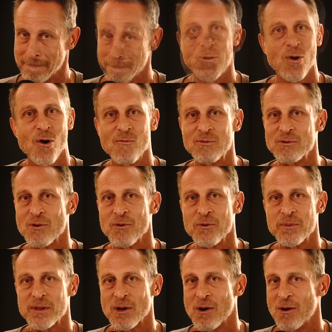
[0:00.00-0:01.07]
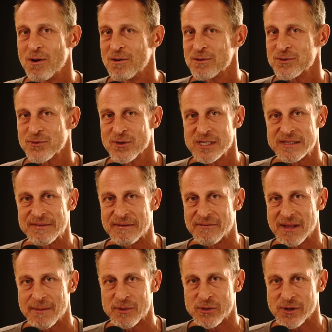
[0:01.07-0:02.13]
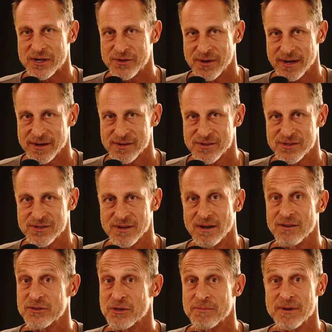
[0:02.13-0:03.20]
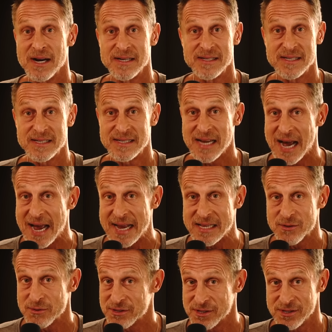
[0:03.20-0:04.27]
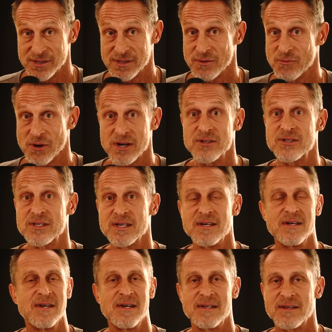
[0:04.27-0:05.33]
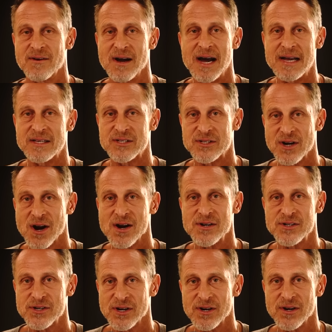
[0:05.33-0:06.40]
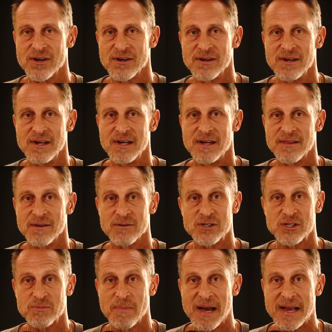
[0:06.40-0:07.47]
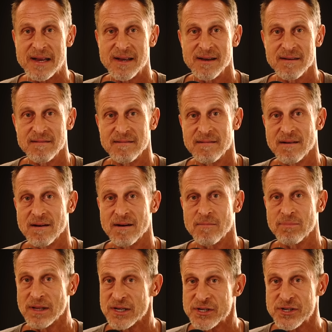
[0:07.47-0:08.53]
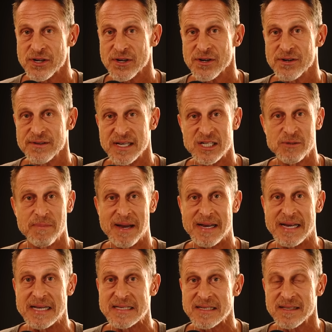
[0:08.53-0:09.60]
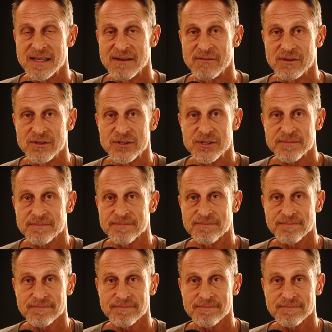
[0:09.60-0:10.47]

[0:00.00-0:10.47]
We're overloaded with all sorts of inflammatory triggers, ultra processed diets, which is the worst. They're high in starch, sugar, those spike our blood sugar, they spike insulin levels.